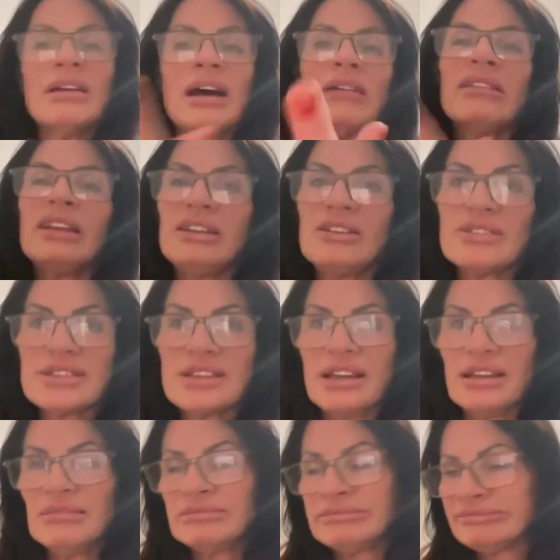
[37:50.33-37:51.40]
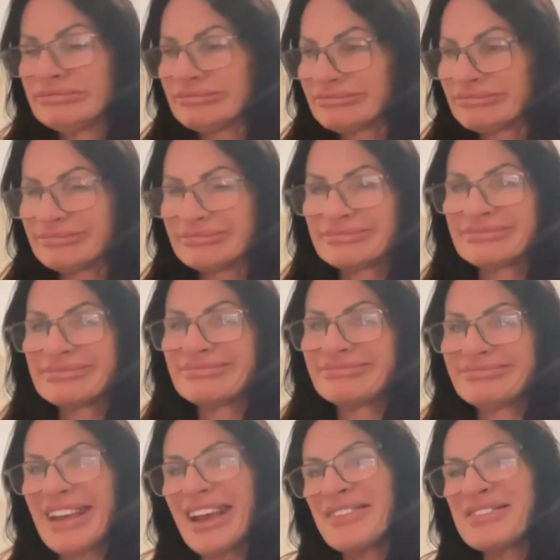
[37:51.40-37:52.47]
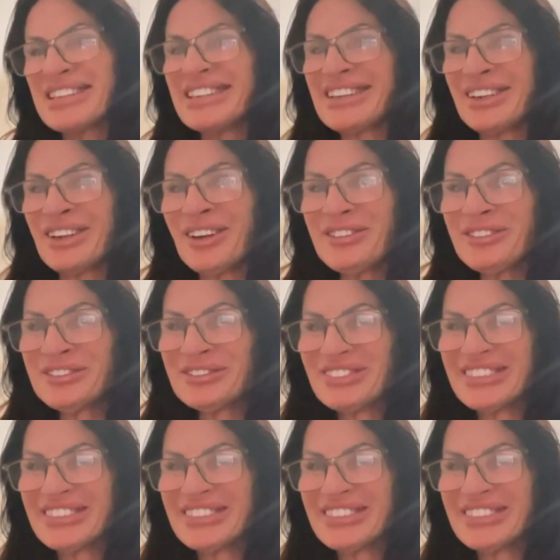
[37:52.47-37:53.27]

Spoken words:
I'll let you say it. I've said enough.